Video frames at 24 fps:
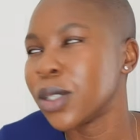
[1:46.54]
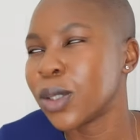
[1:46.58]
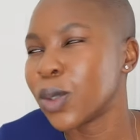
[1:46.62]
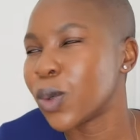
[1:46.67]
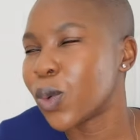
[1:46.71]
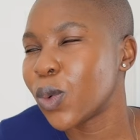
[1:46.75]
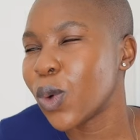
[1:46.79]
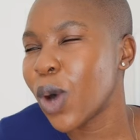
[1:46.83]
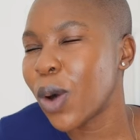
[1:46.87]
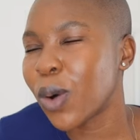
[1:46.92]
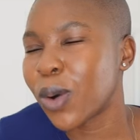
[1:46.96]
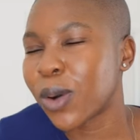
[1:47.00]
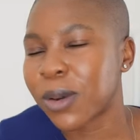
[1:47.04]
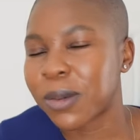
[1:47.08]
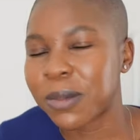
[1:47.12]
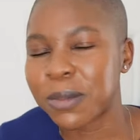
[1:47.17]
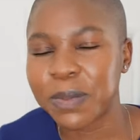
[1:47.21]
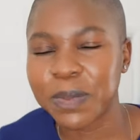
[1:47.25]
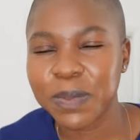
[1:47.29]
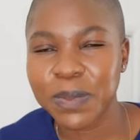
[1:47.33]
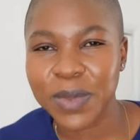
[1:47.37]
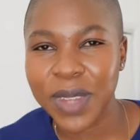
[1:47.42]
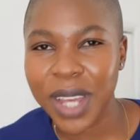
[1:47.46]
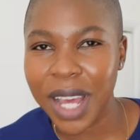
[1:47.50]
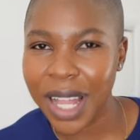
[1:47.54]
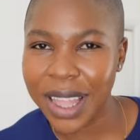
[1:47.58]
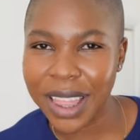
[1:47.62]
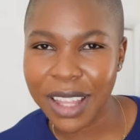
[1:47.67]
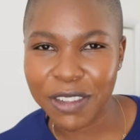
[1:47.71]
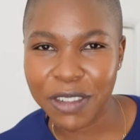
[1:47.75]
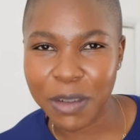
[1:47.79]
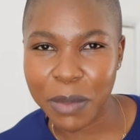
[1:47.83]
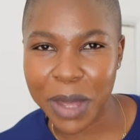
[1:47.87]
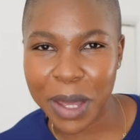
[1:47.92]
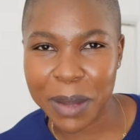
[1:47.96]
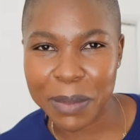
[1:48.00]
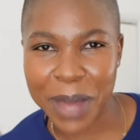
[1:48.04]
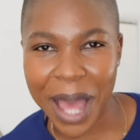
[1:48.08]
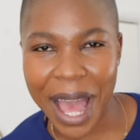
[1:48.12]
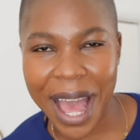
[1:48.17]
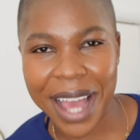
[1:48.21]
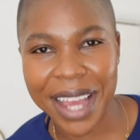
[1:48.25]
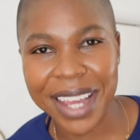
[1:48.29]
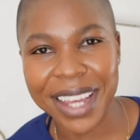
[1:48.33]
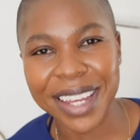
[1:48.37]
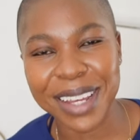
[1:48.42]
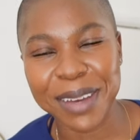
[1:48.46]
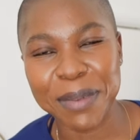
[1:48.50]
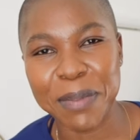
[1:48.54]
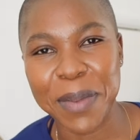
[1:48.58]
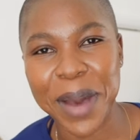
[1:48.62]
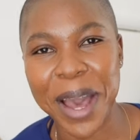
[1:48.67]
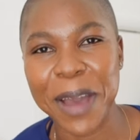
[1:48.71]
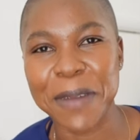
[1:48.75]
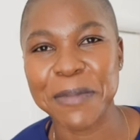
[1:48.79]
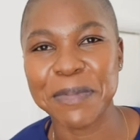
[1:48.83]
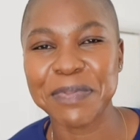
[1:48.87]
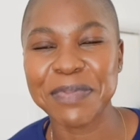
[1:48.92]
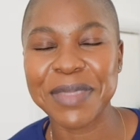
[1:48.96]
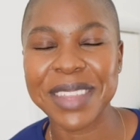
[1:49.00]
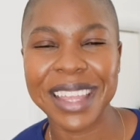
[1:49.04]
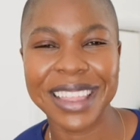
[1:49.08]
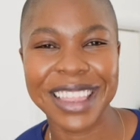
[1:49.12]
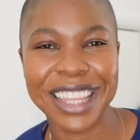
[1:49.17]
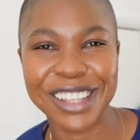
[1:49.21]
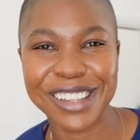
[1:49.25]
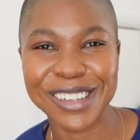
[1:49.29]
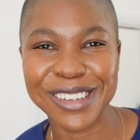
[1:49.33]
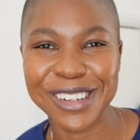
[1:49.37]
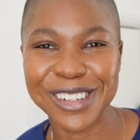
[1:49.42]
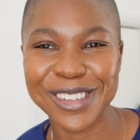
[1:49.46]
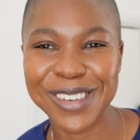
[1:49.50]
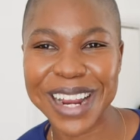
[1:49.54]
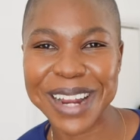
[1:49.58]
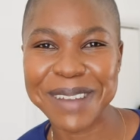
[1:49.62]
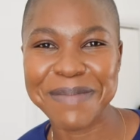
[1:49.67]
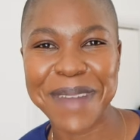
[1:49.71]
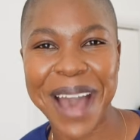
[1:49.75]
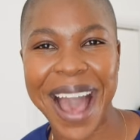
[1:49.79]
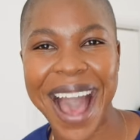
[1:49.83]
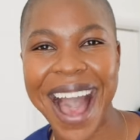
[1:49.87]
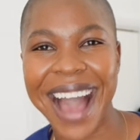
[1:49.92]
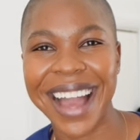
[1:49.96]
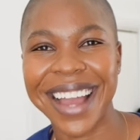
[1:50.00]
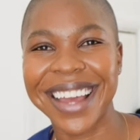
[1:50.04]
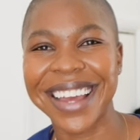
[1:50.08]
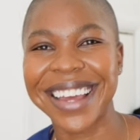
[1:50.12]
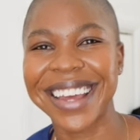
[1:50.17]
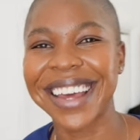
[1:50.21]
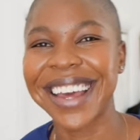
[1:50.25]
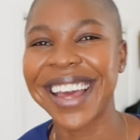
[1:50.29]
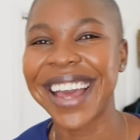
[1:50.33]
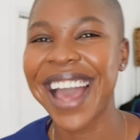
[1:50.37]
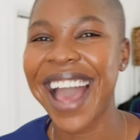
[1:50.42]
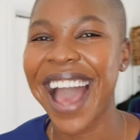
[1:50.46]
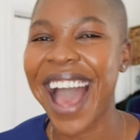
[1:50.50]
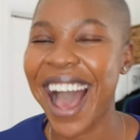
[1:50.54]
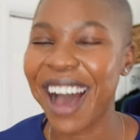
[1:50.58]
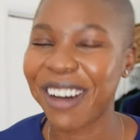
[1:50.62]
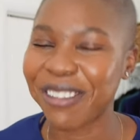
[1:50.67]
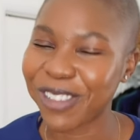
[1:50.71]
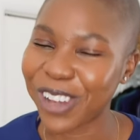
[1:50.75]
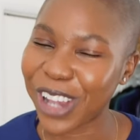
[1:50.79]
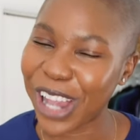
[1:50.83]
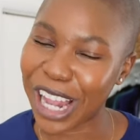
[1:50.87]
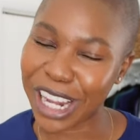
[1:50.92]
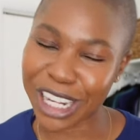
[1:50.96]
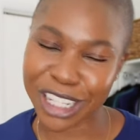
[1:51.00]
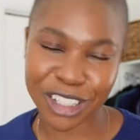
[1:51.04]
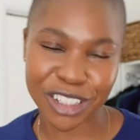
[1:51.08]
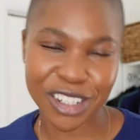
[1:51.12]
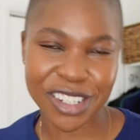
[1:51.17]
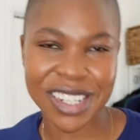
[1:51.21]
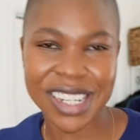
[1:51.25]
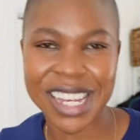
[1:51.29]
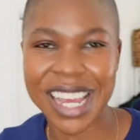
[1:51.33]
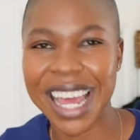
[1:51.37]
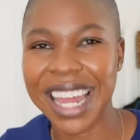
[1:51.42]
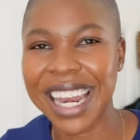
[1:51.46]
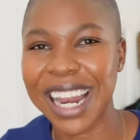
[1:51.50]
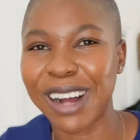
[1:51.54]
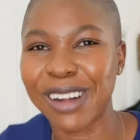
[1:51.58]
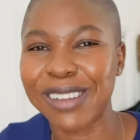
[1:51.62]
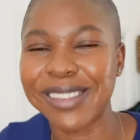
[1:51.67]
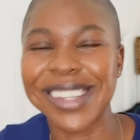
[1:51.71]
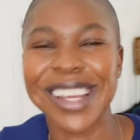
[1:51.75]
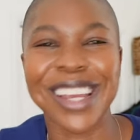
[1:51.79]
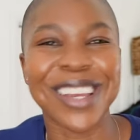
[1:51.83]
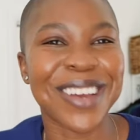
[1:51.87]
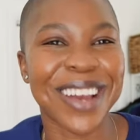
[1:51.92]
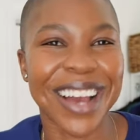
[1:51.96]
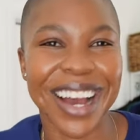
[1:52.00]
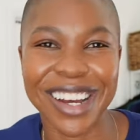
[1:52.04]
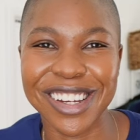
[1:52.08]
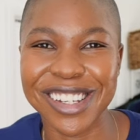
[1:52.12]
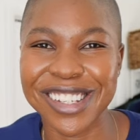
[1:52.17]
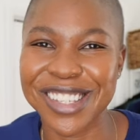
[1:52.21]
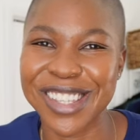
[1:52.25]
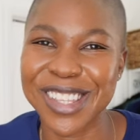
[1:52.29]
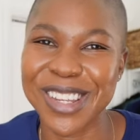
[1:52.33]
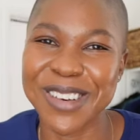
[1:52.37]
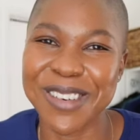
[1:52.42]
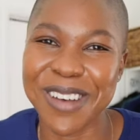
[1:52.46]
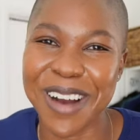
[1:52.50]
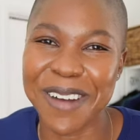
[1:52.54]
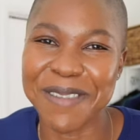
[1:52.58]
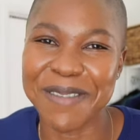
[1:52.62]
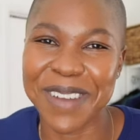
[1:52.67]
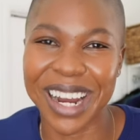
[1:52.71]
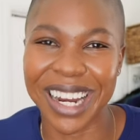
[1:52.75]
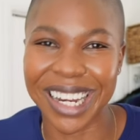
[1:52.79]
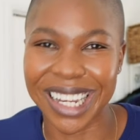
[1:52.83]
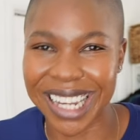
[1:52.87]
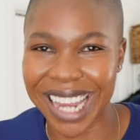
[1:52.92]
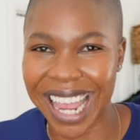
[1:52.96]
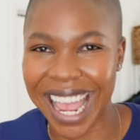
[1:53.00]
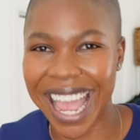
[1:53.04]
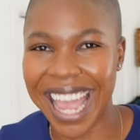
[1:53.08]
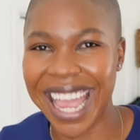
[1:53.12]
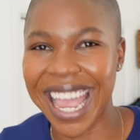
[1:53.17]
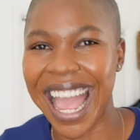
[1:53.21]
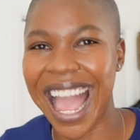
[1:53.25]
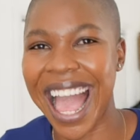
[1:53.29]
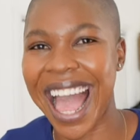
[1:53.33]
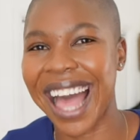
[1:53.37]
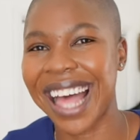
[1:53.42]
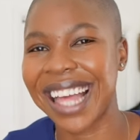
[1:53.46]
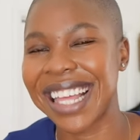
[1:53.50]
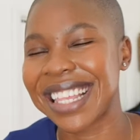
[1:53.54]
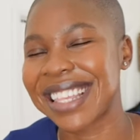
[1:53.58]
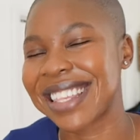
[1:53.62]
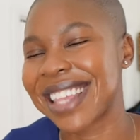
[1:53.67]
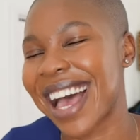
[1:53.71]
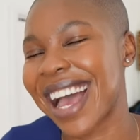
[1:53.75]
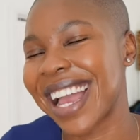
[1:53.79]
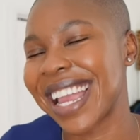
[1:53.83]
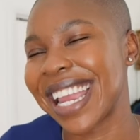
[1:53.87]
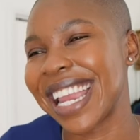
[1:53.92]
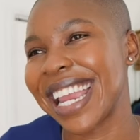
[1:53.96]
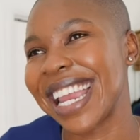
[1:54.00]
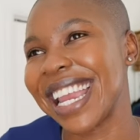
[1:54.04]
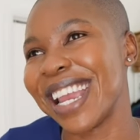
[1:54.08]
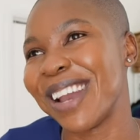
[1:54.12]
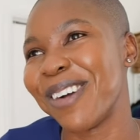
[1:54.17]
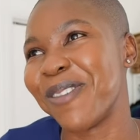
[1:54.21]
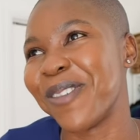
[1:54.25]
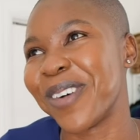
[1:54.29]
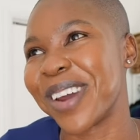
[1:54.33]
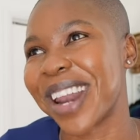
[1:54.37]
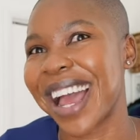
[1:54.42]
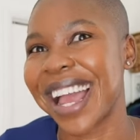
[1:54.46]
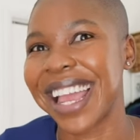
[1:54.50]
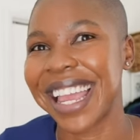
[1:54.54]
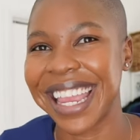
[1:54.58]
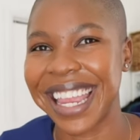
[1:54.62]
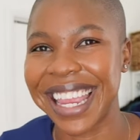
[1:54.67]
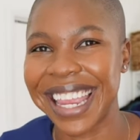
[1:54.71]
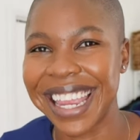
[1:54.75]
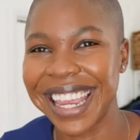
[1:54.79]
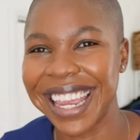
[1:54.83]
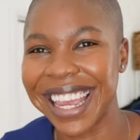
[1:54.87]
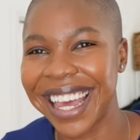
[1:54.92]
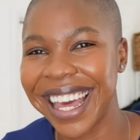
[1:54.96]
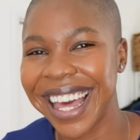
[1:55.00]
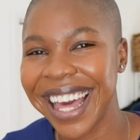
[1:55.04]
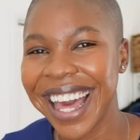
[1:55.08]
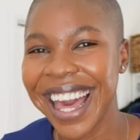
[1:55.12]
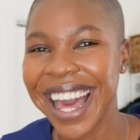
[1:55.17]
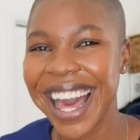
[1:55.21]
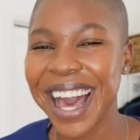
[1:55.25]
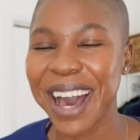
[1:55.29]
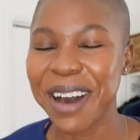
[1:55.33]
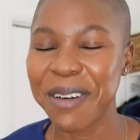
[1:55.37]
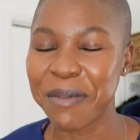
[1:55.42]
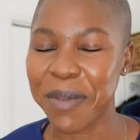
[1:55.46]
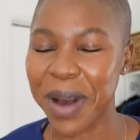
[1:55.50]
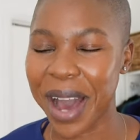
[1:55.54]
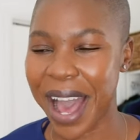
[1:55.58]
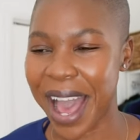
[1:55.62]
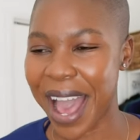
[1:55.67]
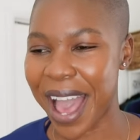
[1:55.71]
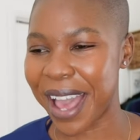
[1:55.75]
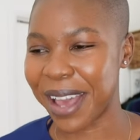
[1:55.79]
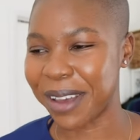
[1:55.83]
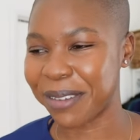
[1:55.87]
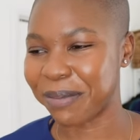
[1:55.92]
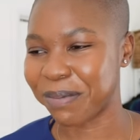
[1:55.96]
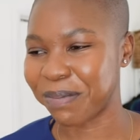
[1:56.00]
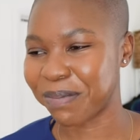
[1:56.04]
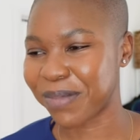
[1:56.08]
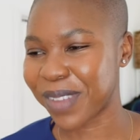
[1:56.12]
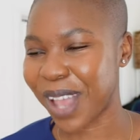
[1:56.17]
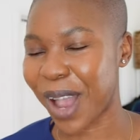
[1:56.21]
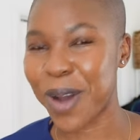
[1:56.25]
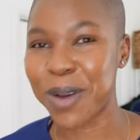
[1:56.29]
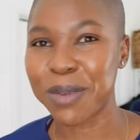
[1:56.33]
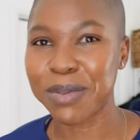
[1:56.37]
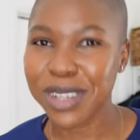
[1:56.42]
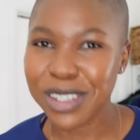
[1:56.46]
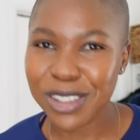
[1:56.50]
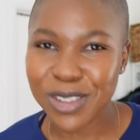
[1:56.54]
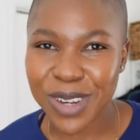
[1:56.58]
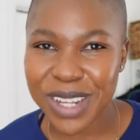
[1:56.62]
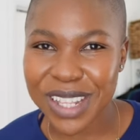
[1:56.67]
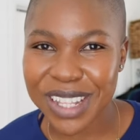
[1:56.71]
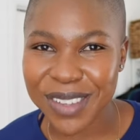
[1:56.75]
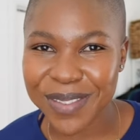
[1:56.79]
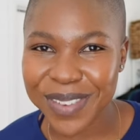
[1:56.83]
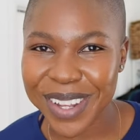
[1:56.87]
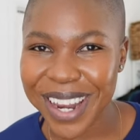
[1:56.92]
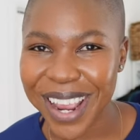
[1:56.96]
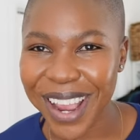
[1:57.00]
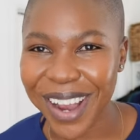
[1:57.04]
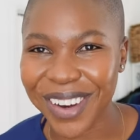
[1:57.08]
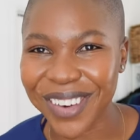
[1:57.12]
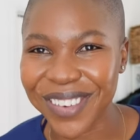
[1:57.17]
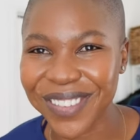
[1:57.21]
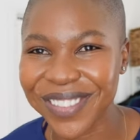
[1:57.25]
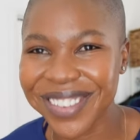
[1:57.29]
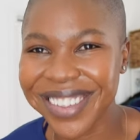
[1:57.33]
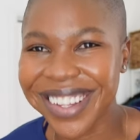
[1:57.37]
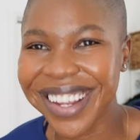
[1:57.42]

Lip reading: woo! I love a big back. But let's go train back, have lunch, and I'll take you guys throughout my day as I eat what I eat. But I hope you enjoyed this video.